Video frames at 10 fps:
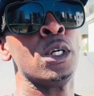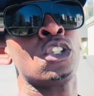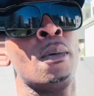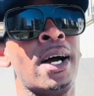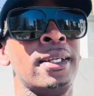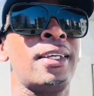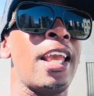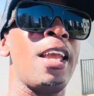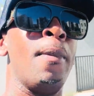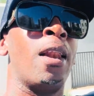Somebody
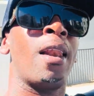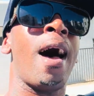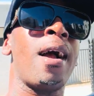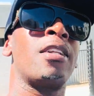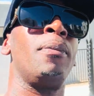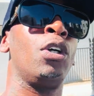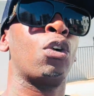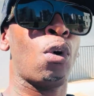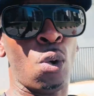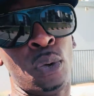came and locked up your
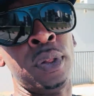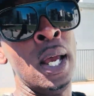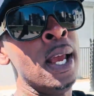growth